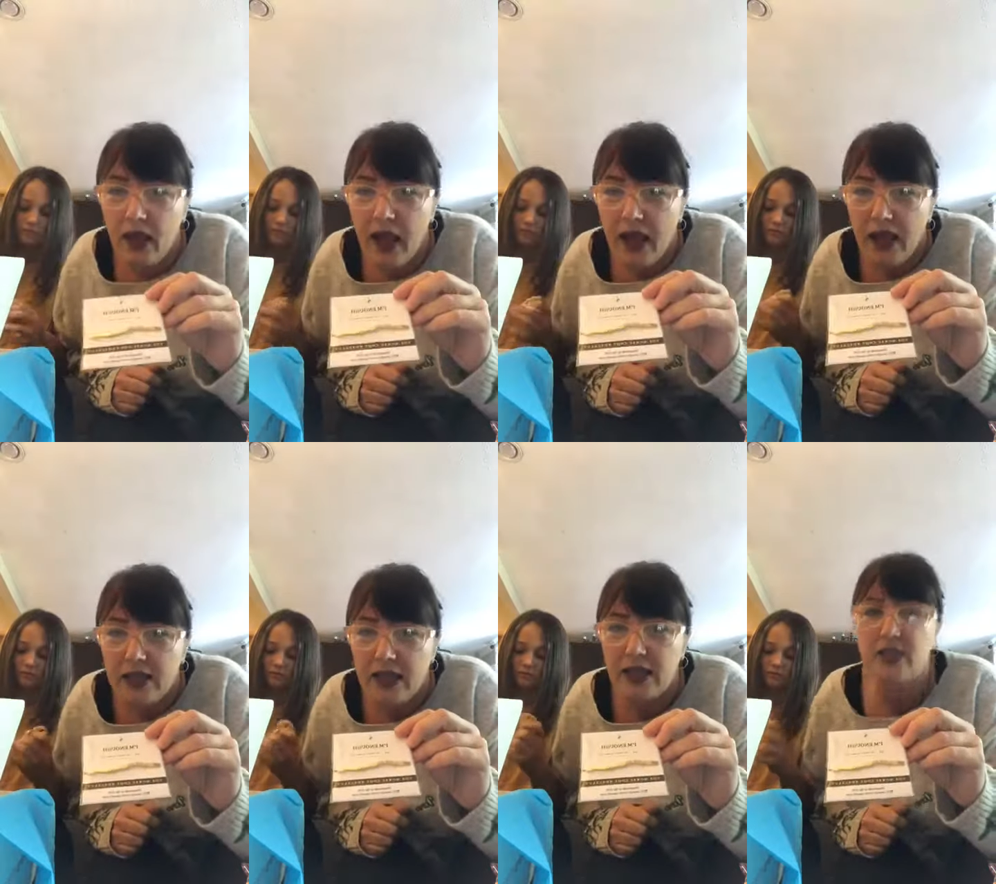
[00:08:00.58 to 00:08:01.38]
Speaker 1: hi,
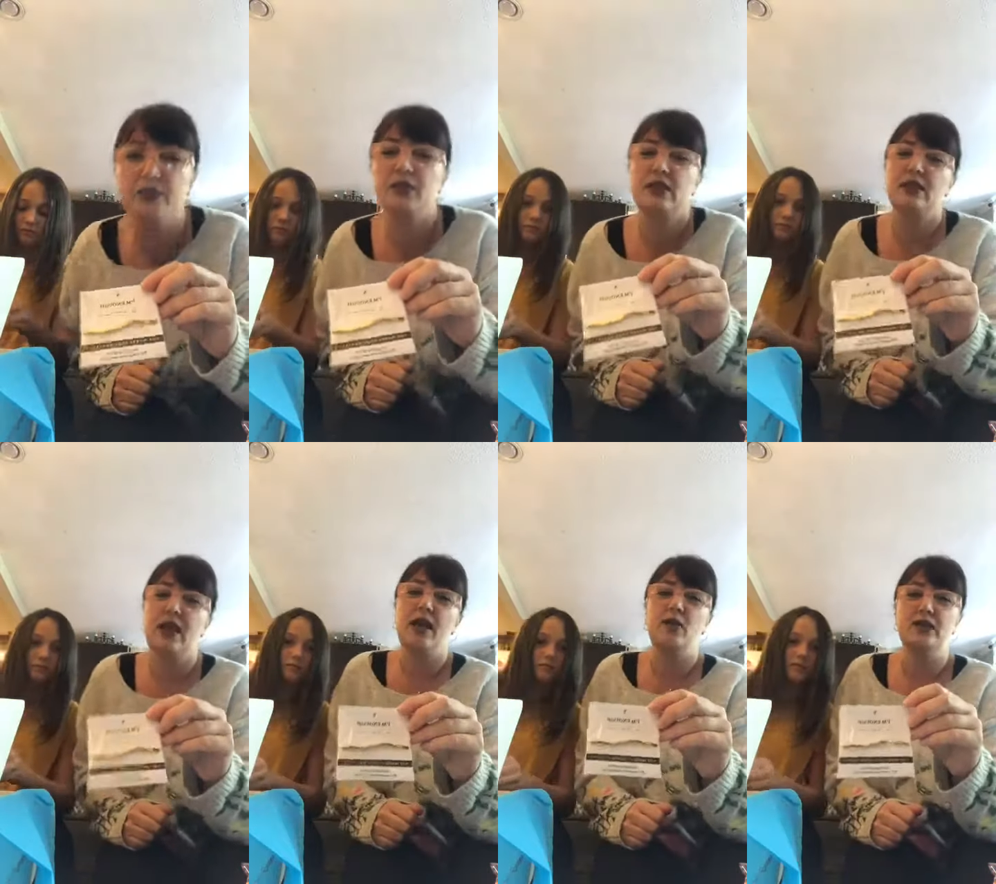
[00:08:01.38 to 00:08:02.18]
Dee. Dee Moon says
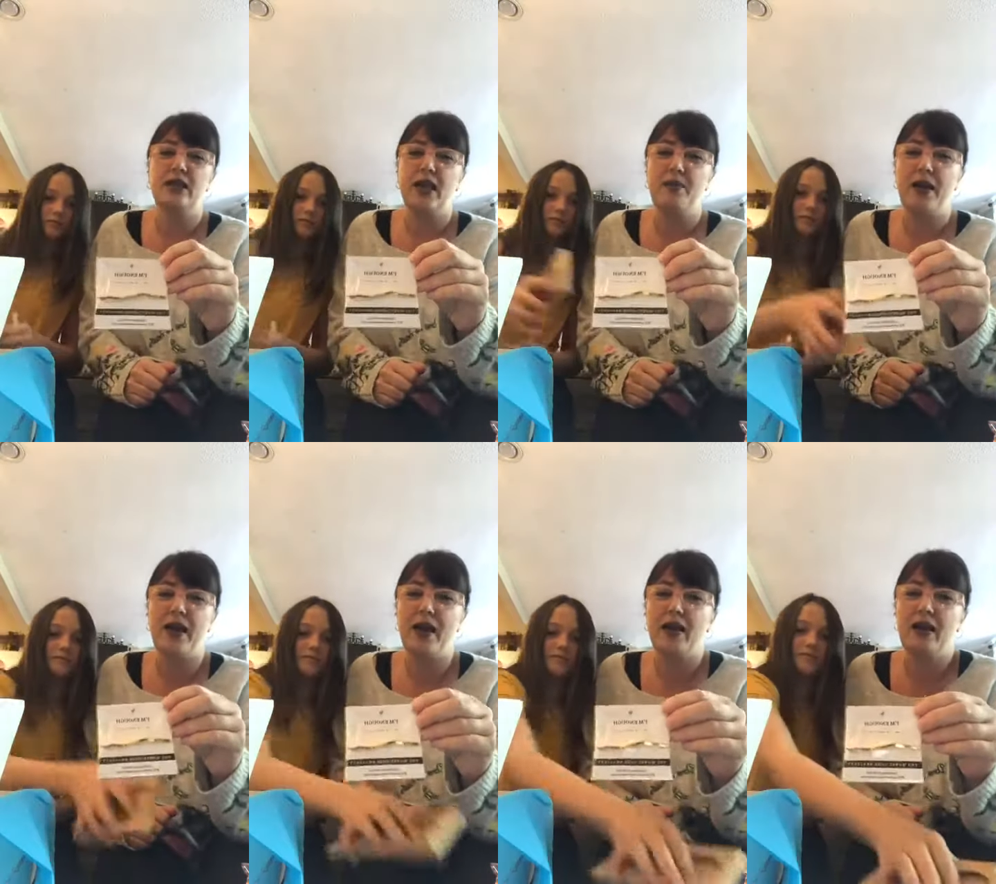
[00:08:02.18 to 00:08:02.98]
hi. We say hi
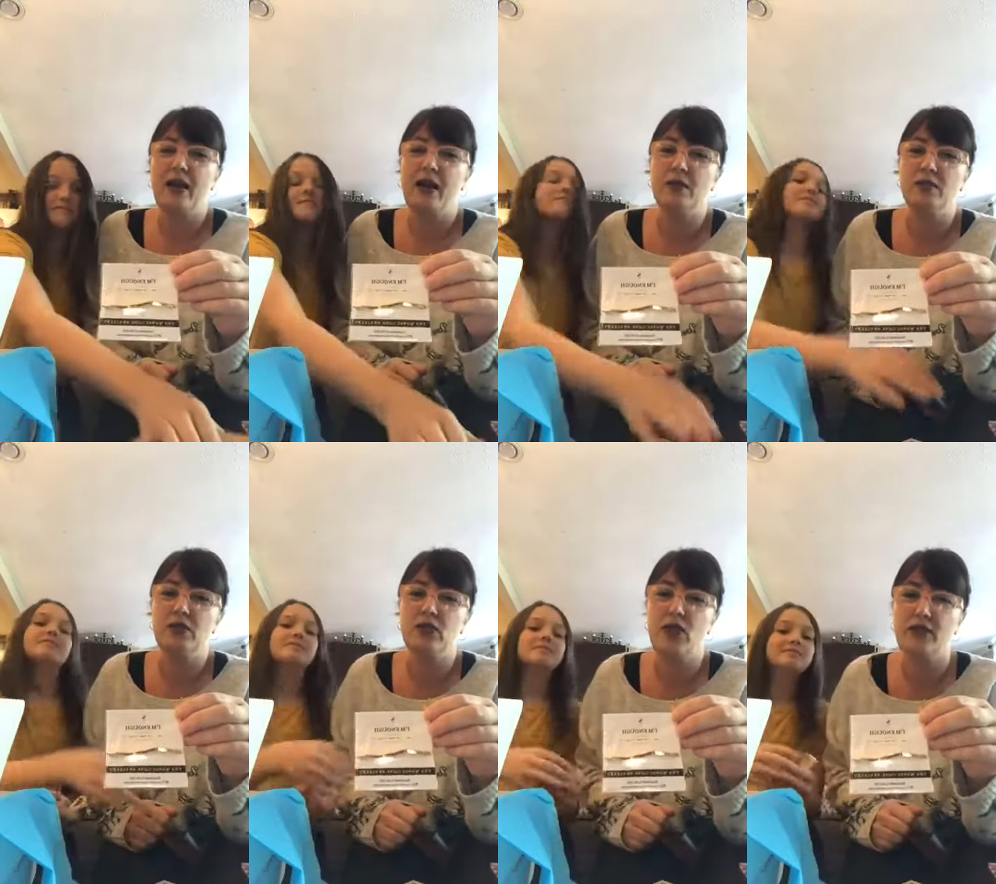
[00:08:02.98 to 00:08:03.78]
back. Um,
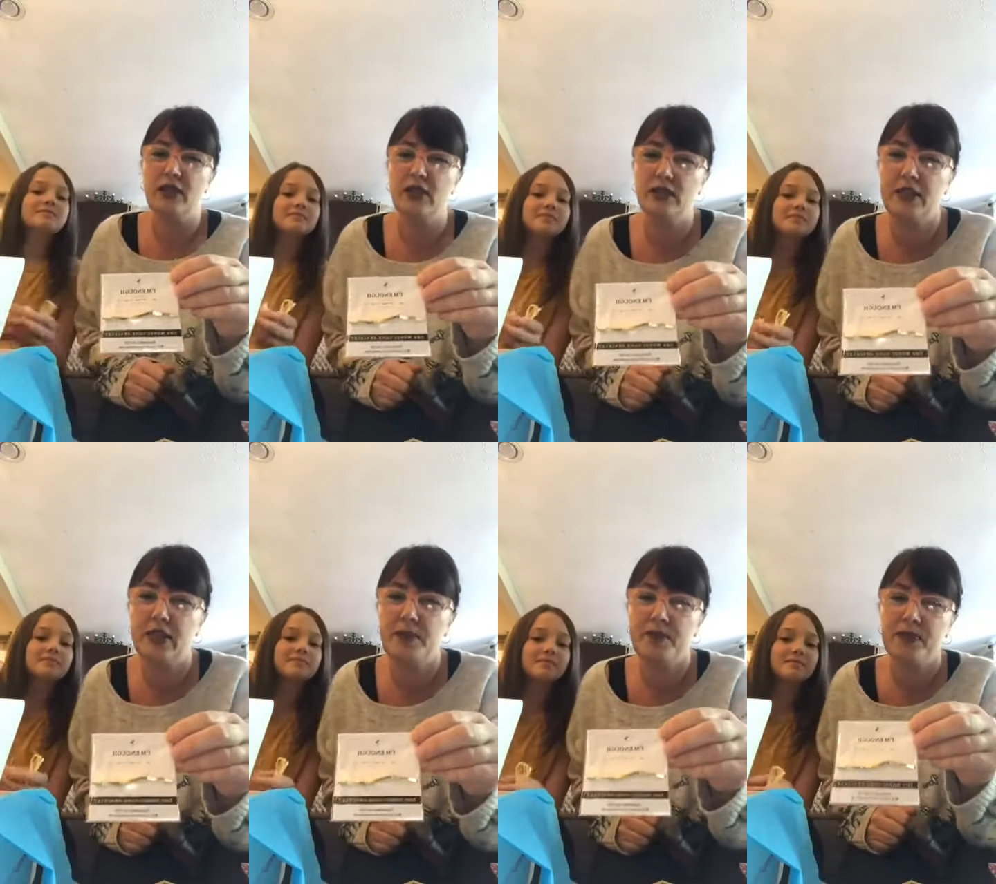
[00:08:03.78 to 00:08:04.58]
do you have kids,
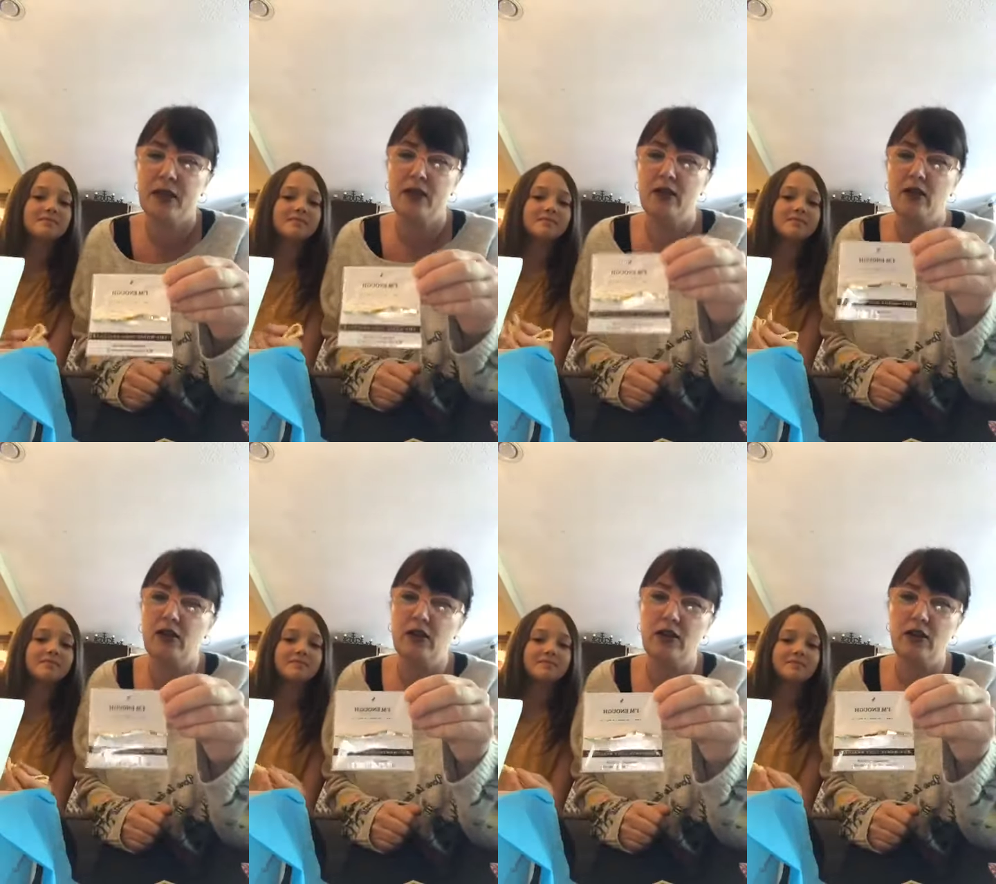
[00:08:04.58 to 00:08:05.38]
Dee?
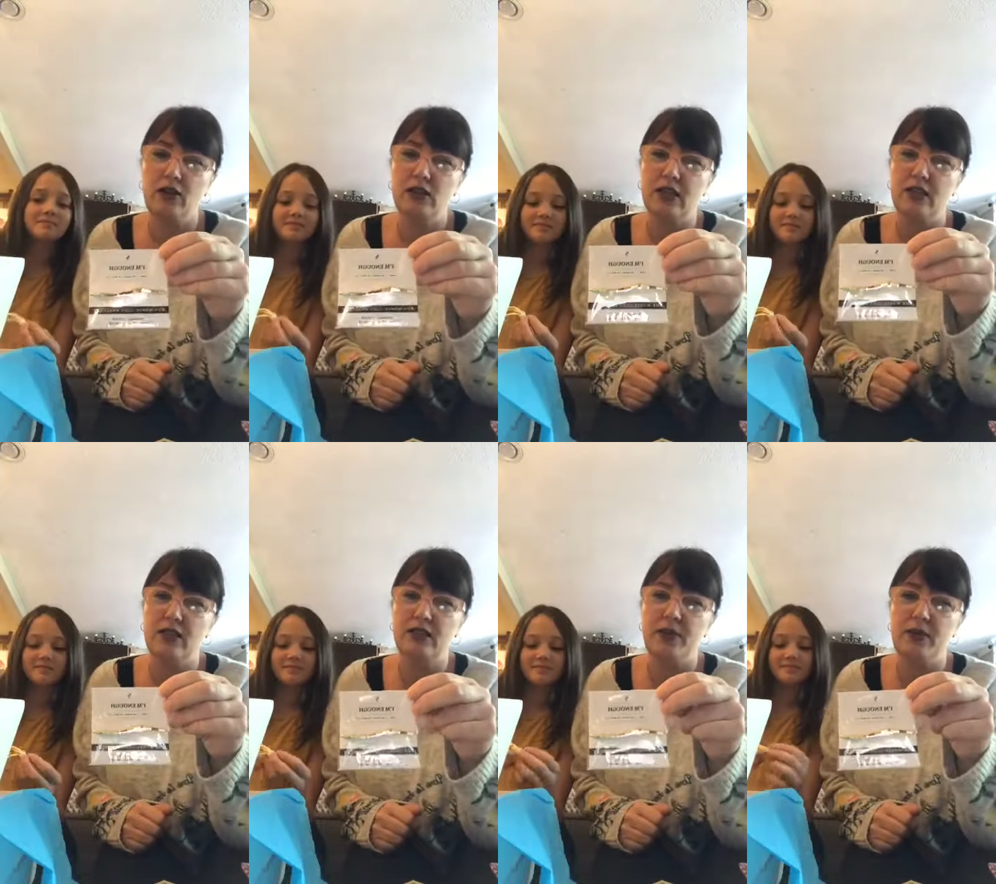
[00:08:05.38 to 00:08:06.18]
Little young girls
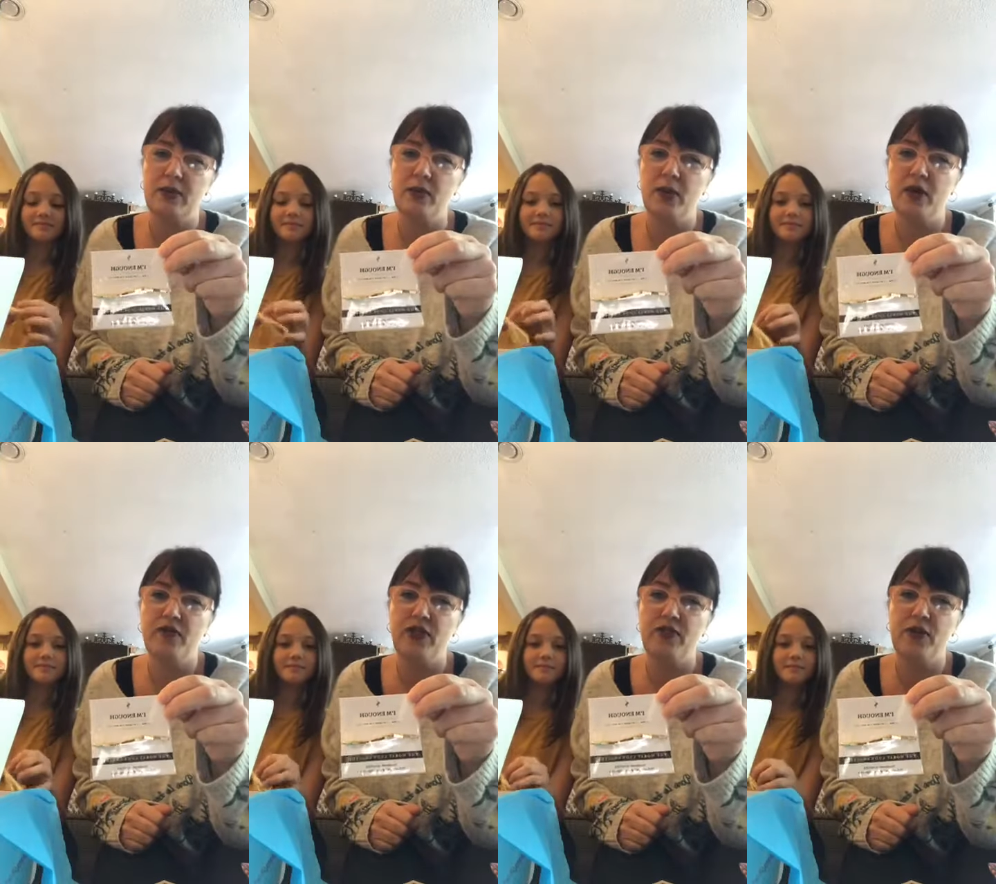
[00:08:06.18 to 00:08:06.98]
that this might be a
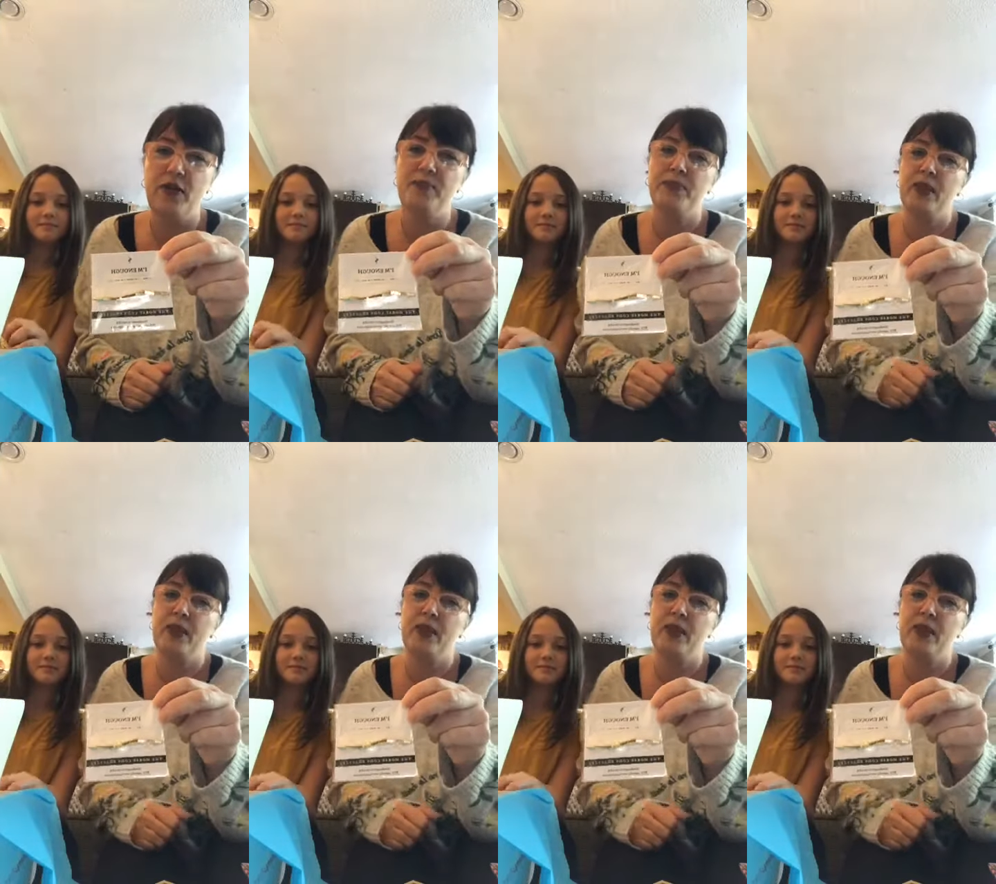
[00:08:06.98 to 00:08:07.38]
fit for?